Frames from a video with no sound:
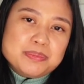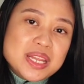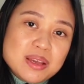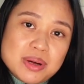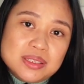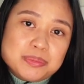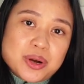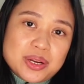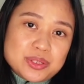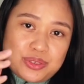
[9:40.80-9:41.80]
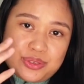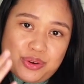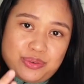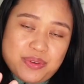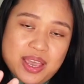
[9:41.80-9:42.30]
minimal products
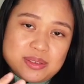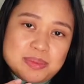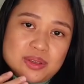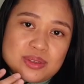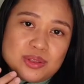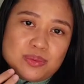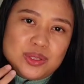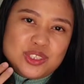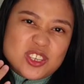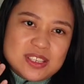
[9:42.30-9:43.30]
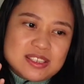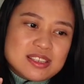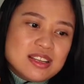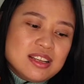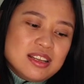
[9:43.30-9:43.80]
to your face, because it will
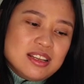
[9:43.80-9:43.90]
just